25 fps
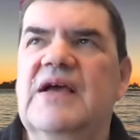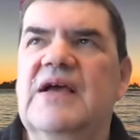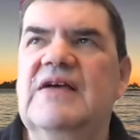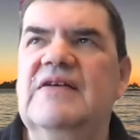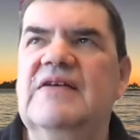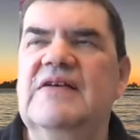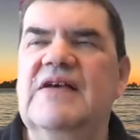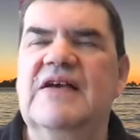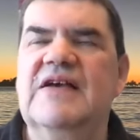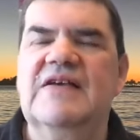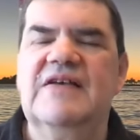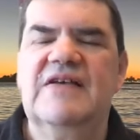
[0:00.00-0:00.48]

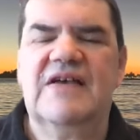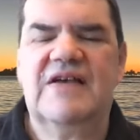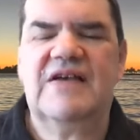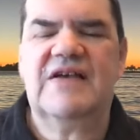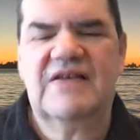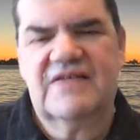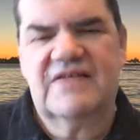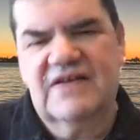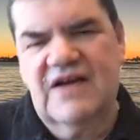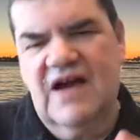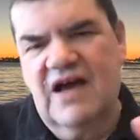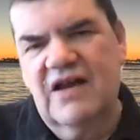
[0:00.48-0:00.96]
is,
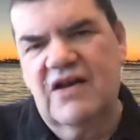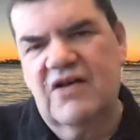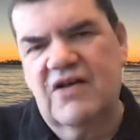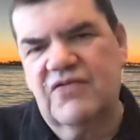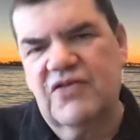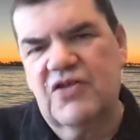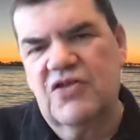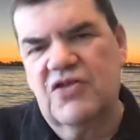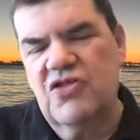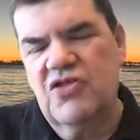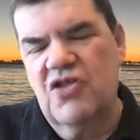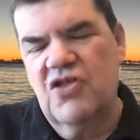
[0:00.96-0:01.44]
is kind
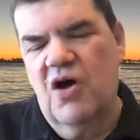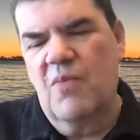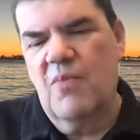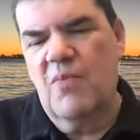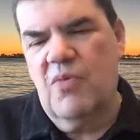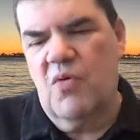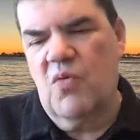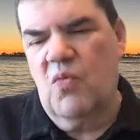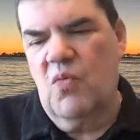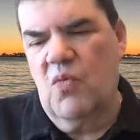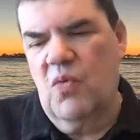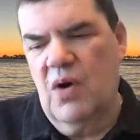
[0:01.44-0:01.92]
of the
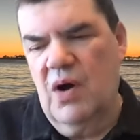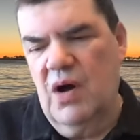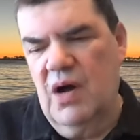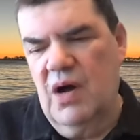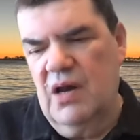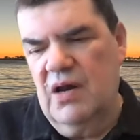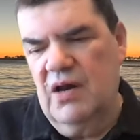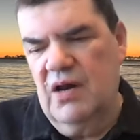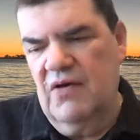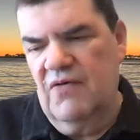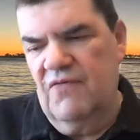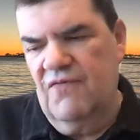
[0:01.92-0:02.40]
number
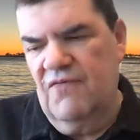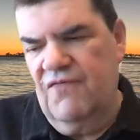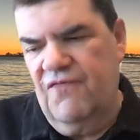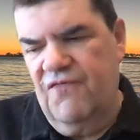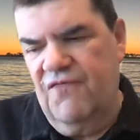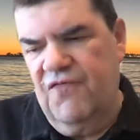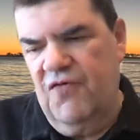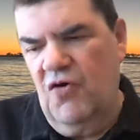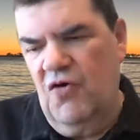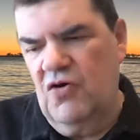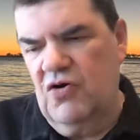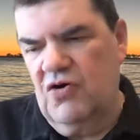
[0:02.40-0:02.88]
one
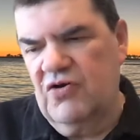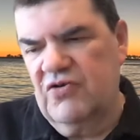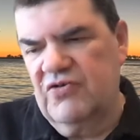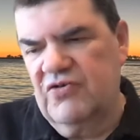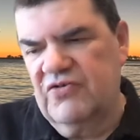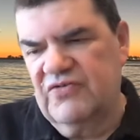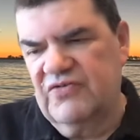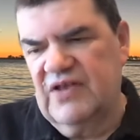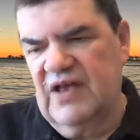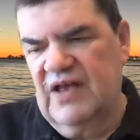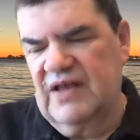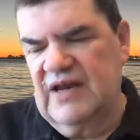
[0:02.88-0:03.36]

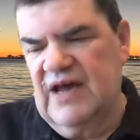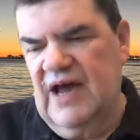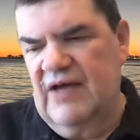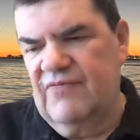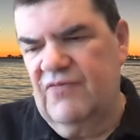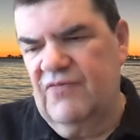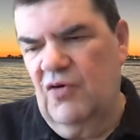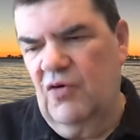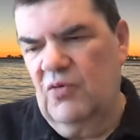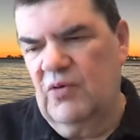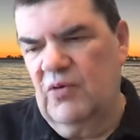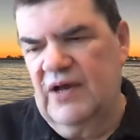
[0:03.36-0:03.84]
focus that
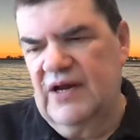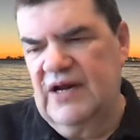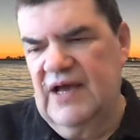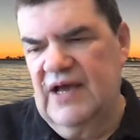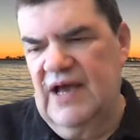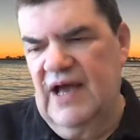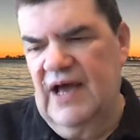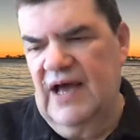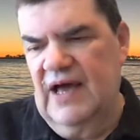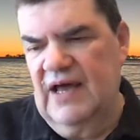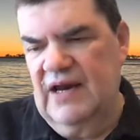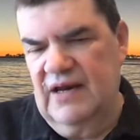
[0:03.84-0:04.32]
I've always
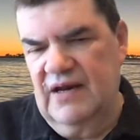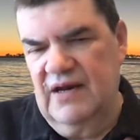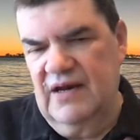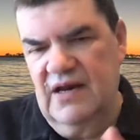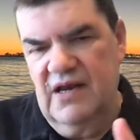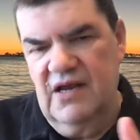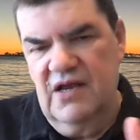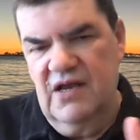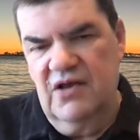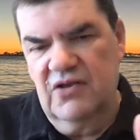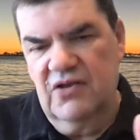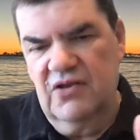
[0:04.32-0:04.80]
had
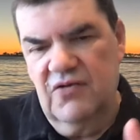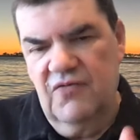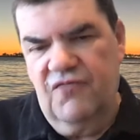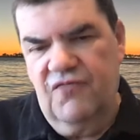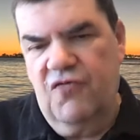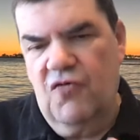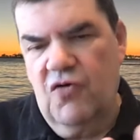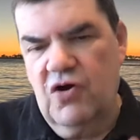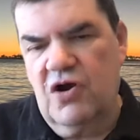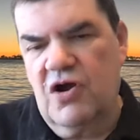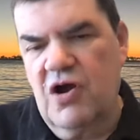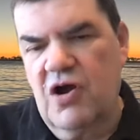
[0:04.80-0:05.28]
in the
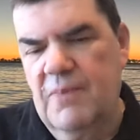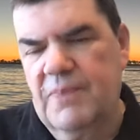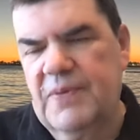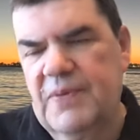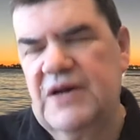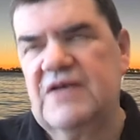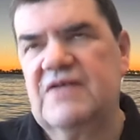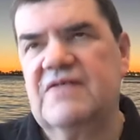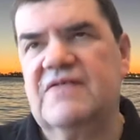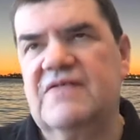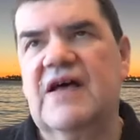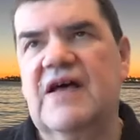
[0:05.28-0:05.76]
four
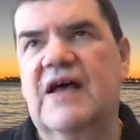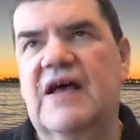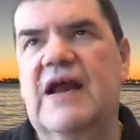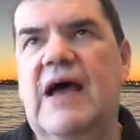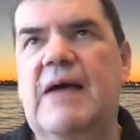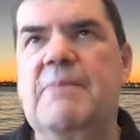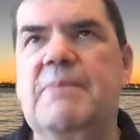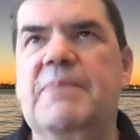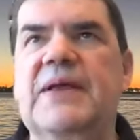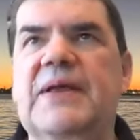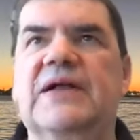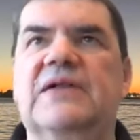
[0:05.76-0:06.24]
companies that
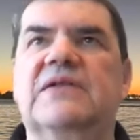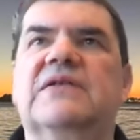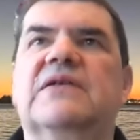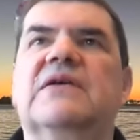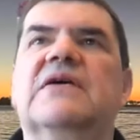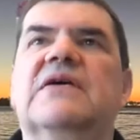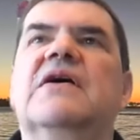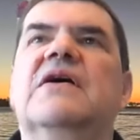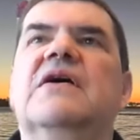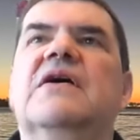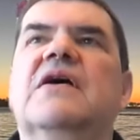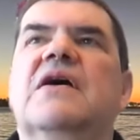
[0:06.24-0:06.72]
I
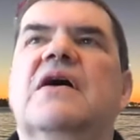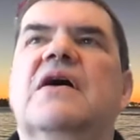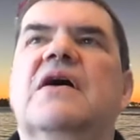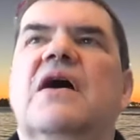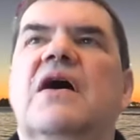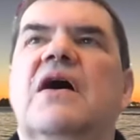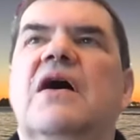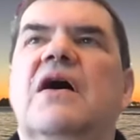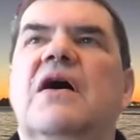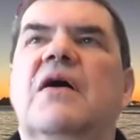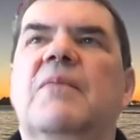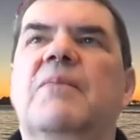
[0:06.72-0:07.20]
built.
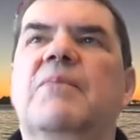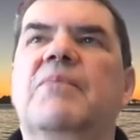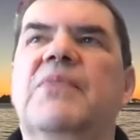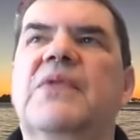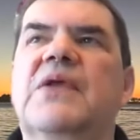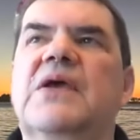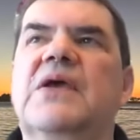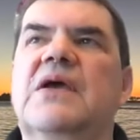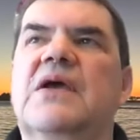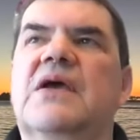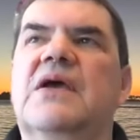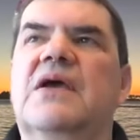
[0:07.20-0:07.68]

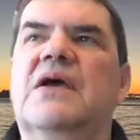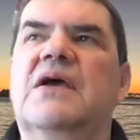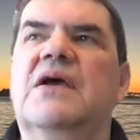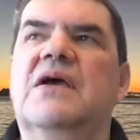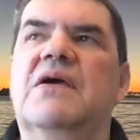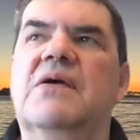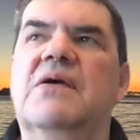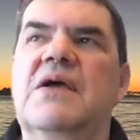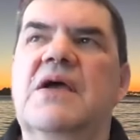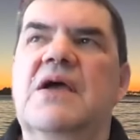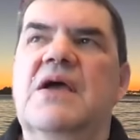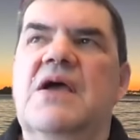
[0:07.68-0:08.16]
Um,
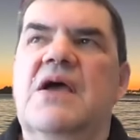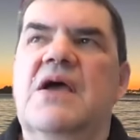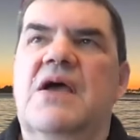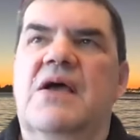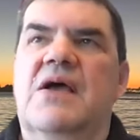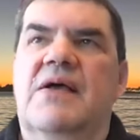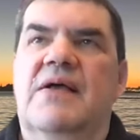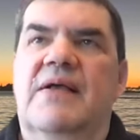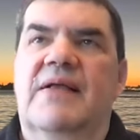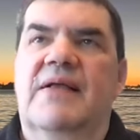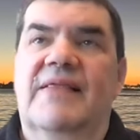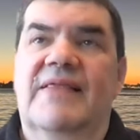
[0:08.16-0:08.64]

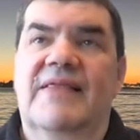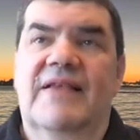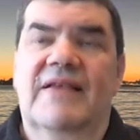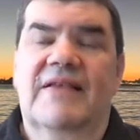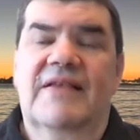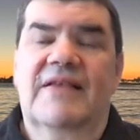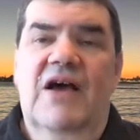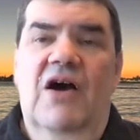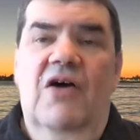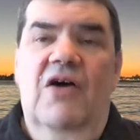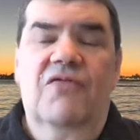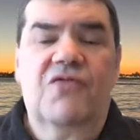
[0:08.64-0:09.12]

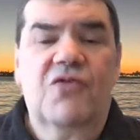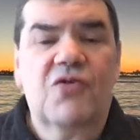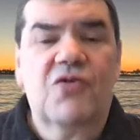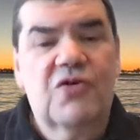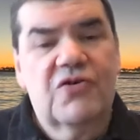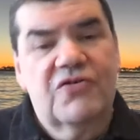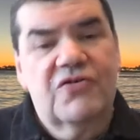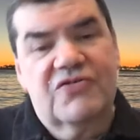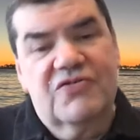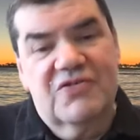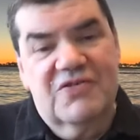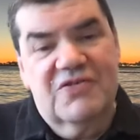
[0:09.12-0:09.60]
of
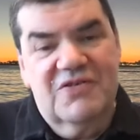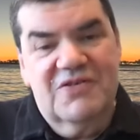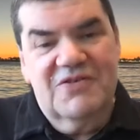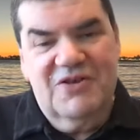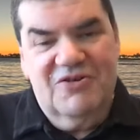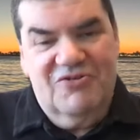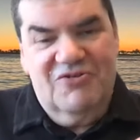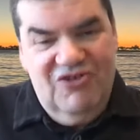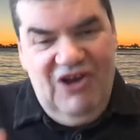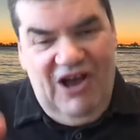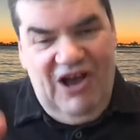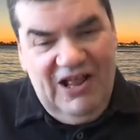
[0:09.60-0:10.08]
course,
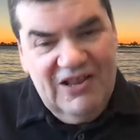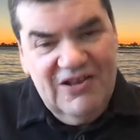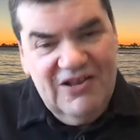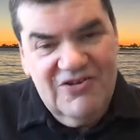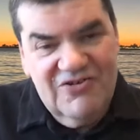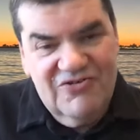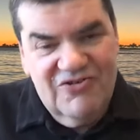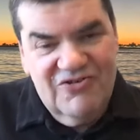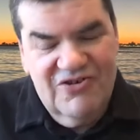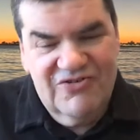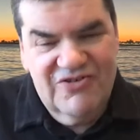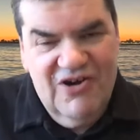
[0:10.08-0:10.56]
the
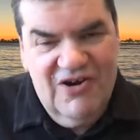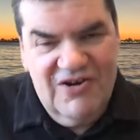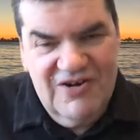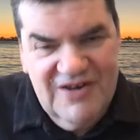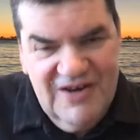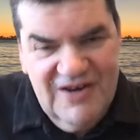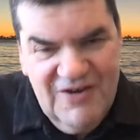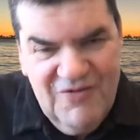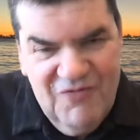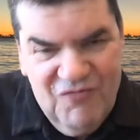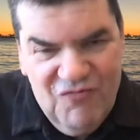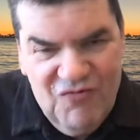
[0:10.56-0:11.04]
challenges are
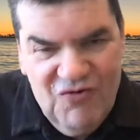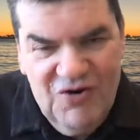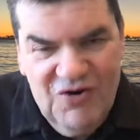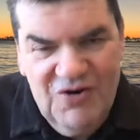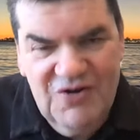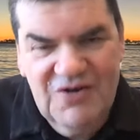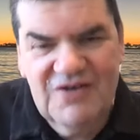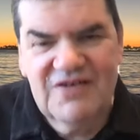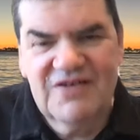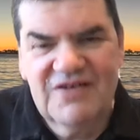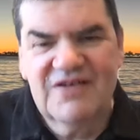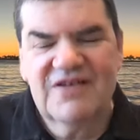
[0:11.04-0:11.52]

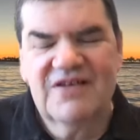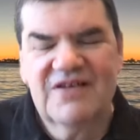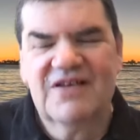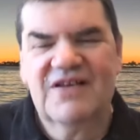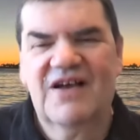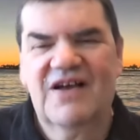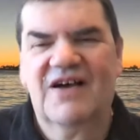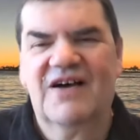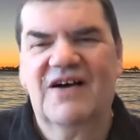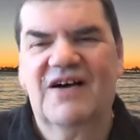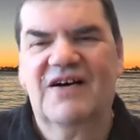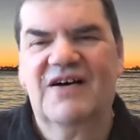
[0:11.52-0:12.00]
different.
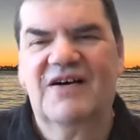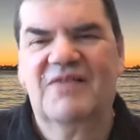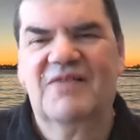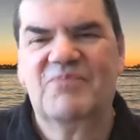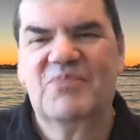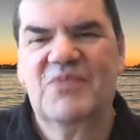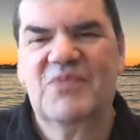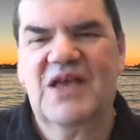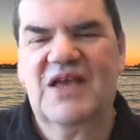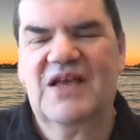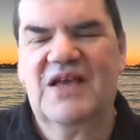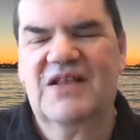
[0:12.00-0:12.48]

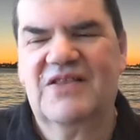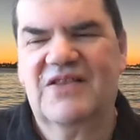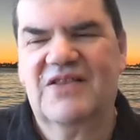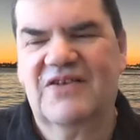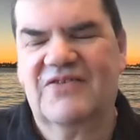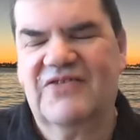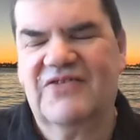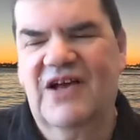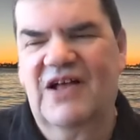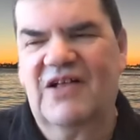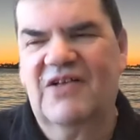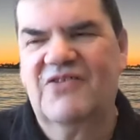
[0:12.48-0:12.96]
Um,
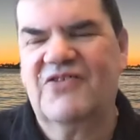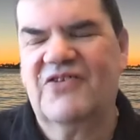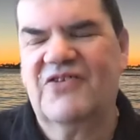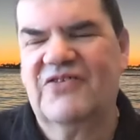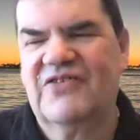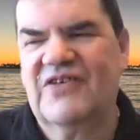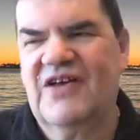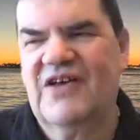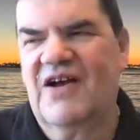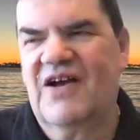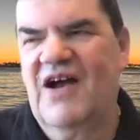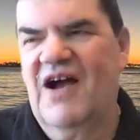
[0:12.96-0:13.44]
the
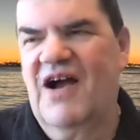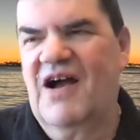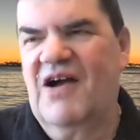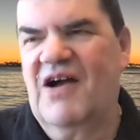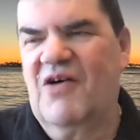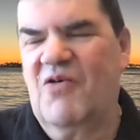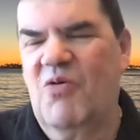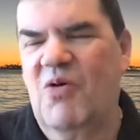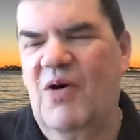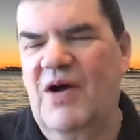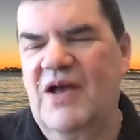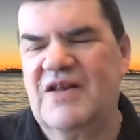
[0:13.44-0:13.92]
challenges are,
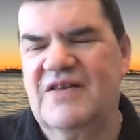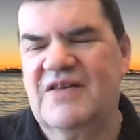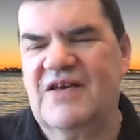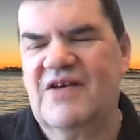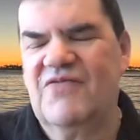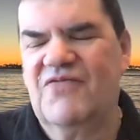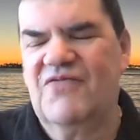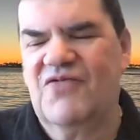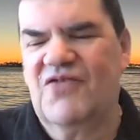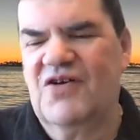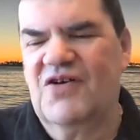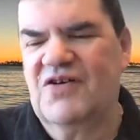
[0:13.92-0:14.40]
are quite
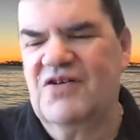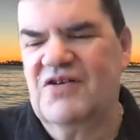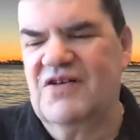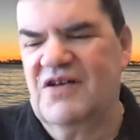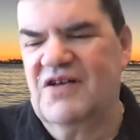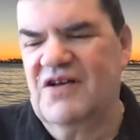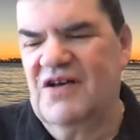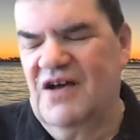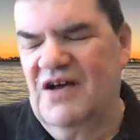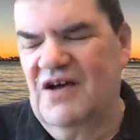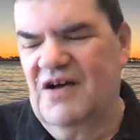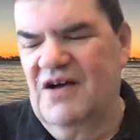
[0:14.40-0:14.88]
different
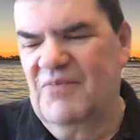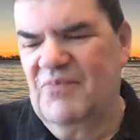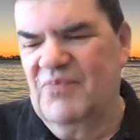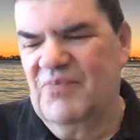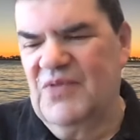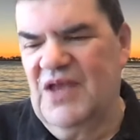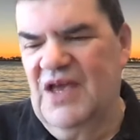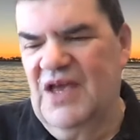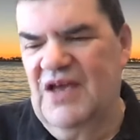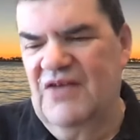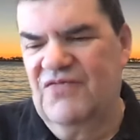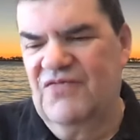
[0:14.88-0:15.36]

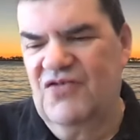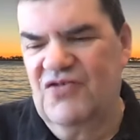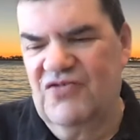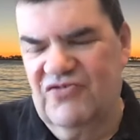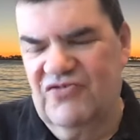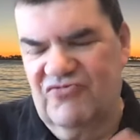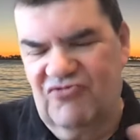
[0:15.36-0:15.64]
um, if